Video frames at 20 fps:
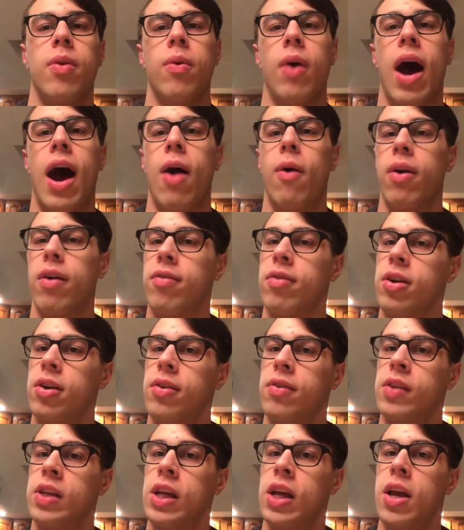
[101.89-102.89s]

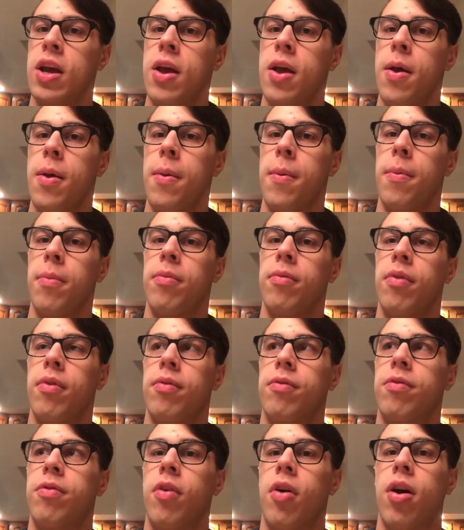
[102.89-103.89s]
However
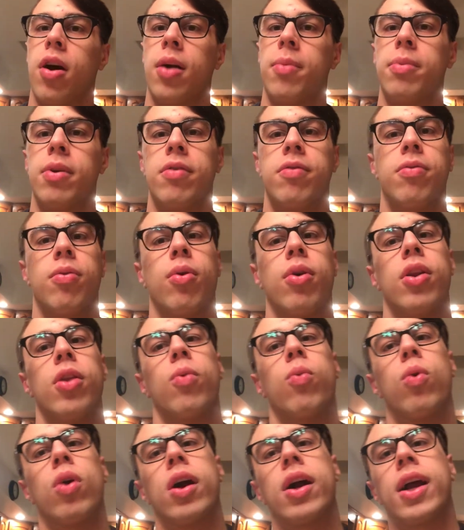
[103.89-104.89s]
far before
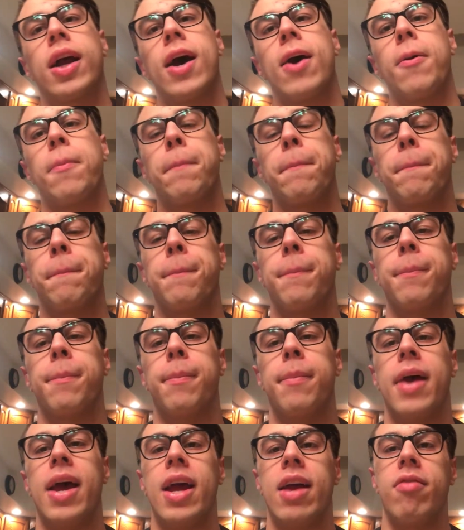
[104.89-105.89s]
the workout
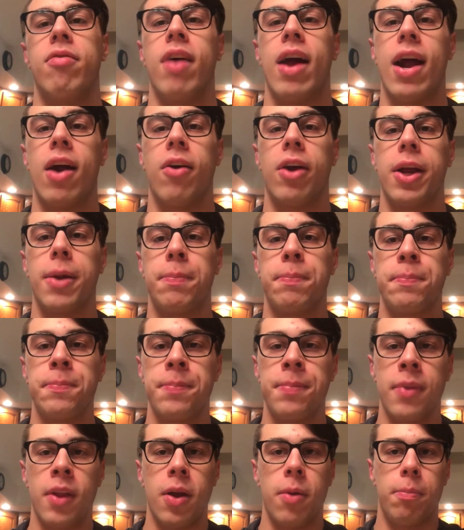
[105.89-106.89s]
may vary,
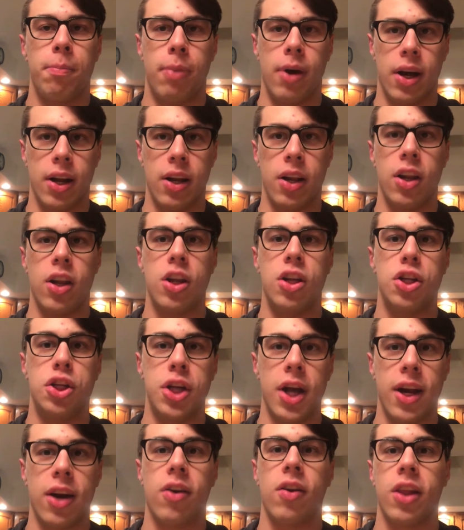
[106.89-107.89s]
but
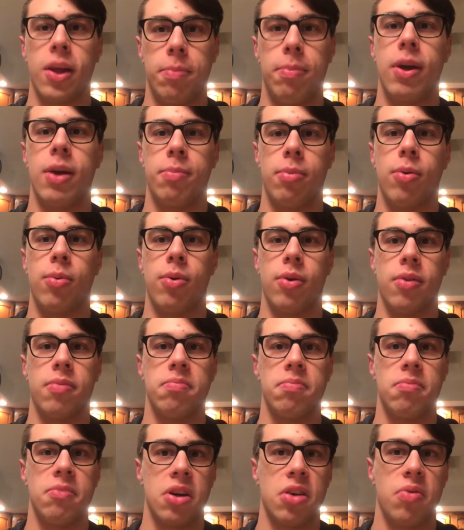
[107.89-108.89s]
generally people
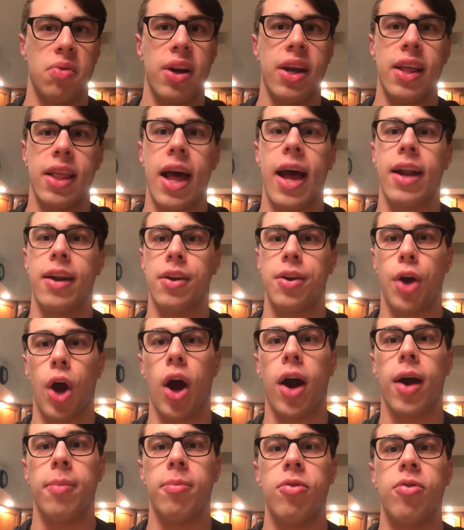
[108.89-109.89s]
will agree that
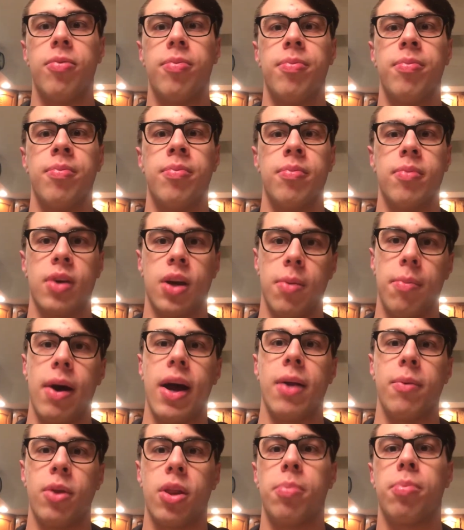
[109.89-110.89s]
carbs
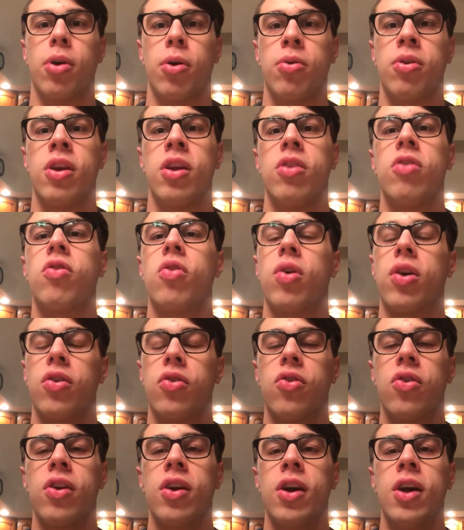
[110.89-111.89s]
combined with a protein
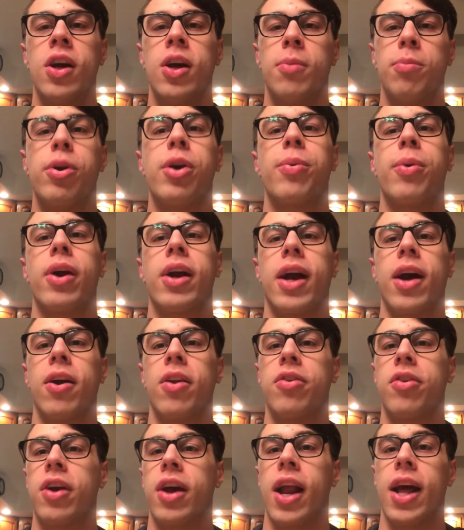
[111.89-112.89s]
source pre-workout
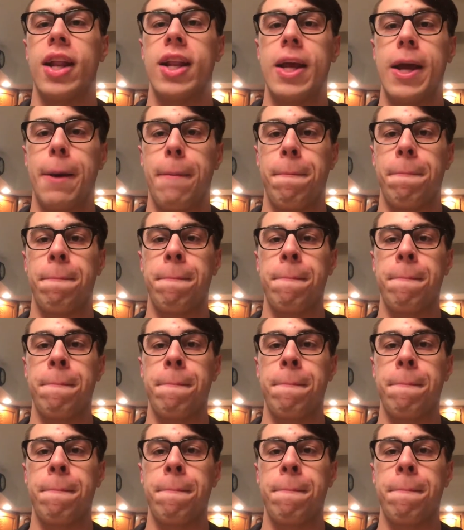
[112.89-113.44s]
is a good idea.